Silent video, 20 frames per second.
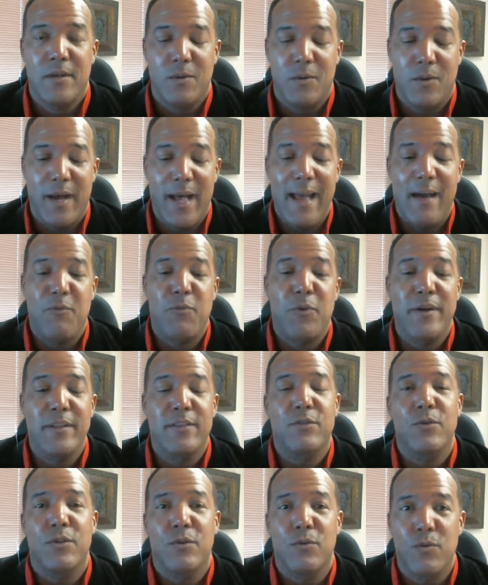Well, halfway
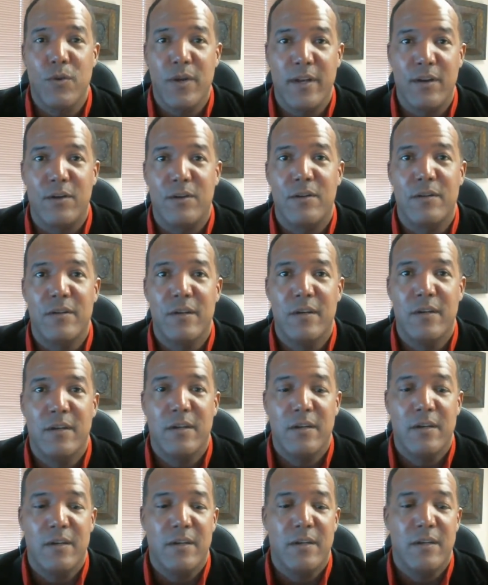through the riddle,
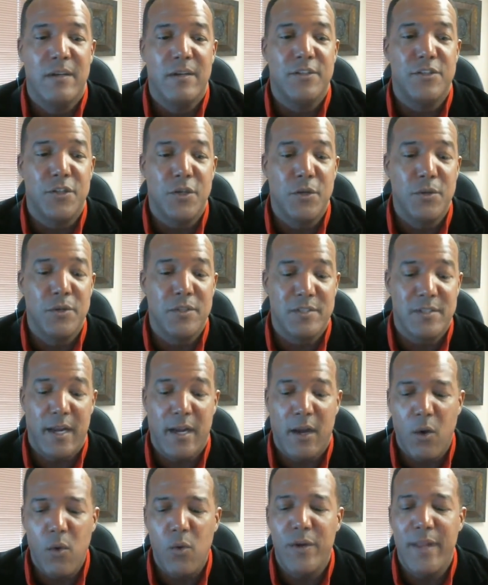Jude is
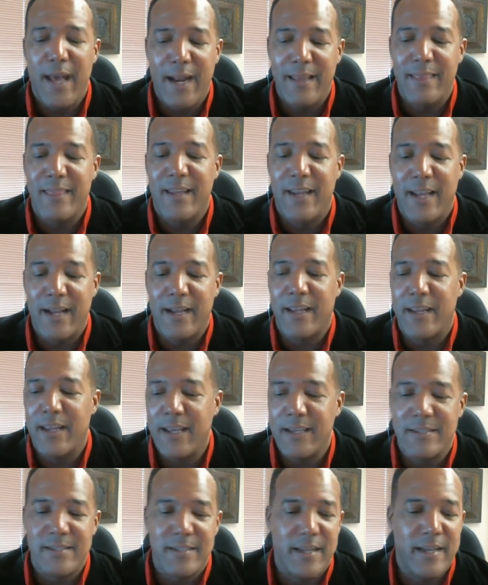like, oh, dad, I think I can
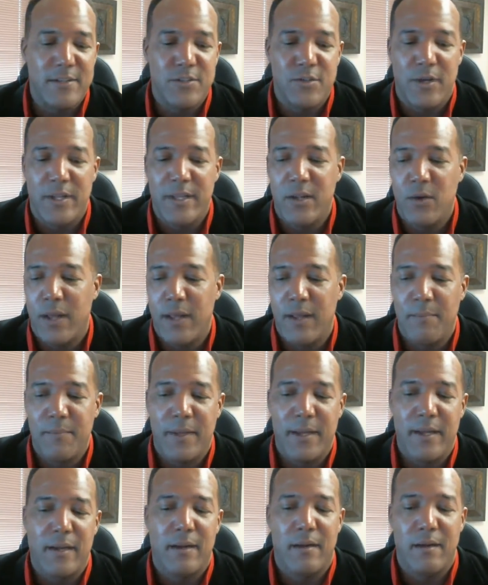guess the answer. And then I'm
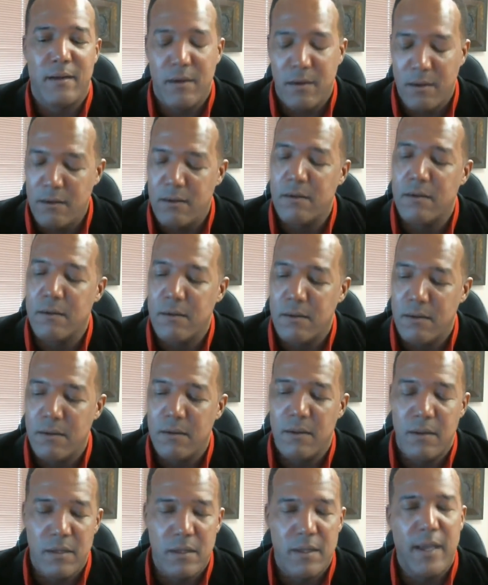like,
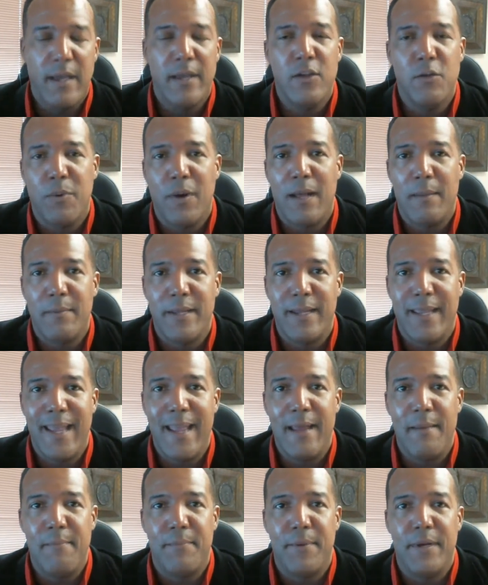yeah, you probably
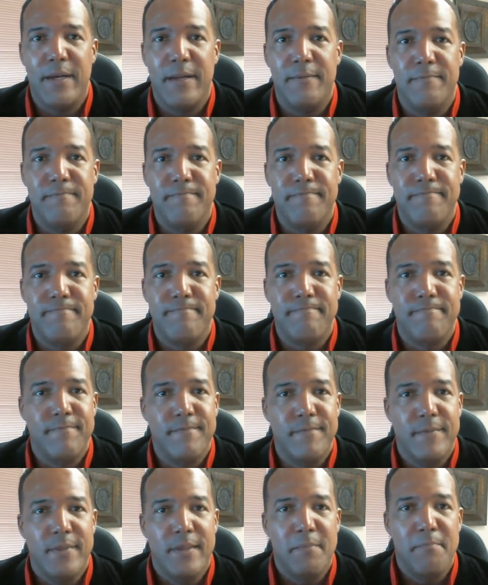can. But
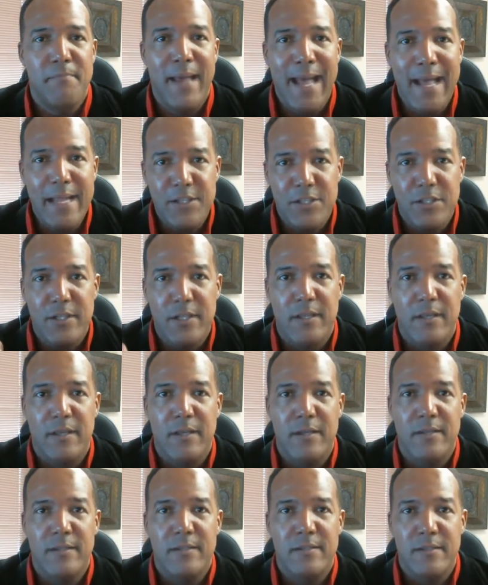the magic
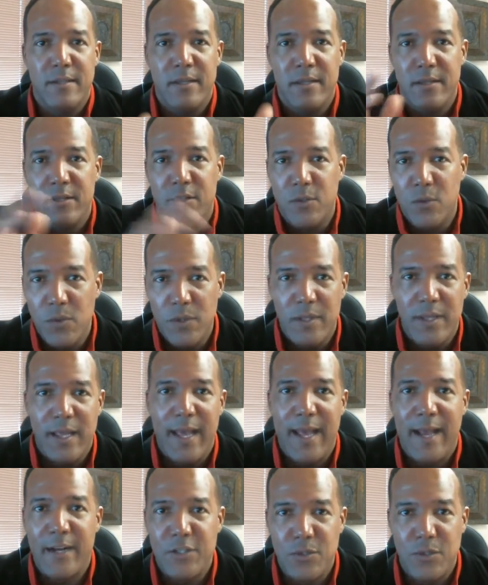is in doing
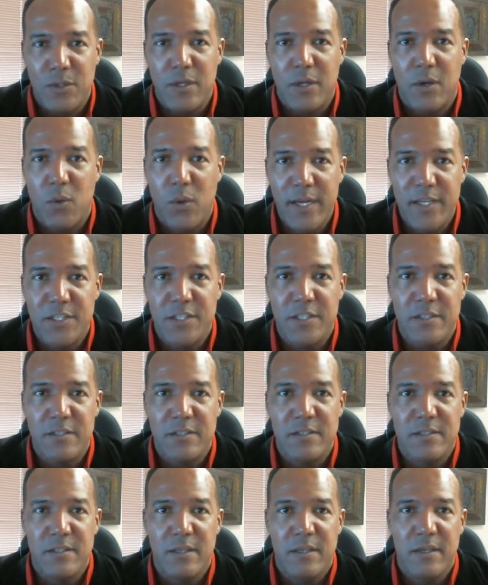the actual
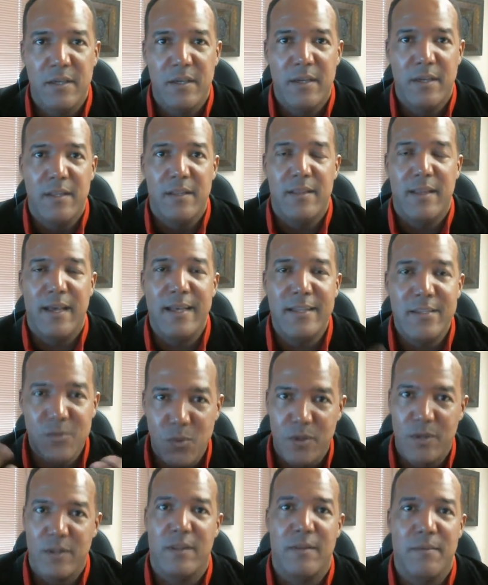equations. That's
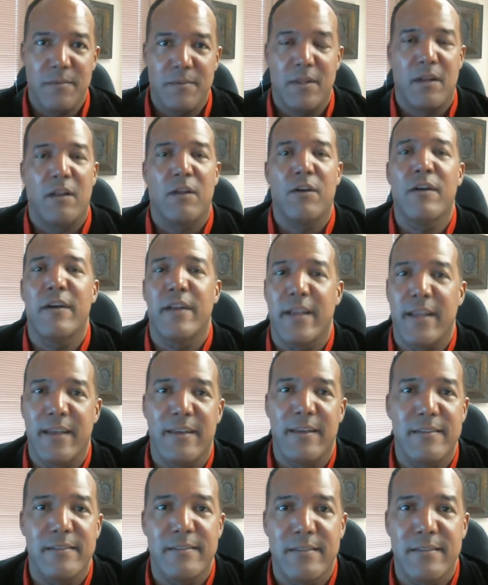where the, the learning is.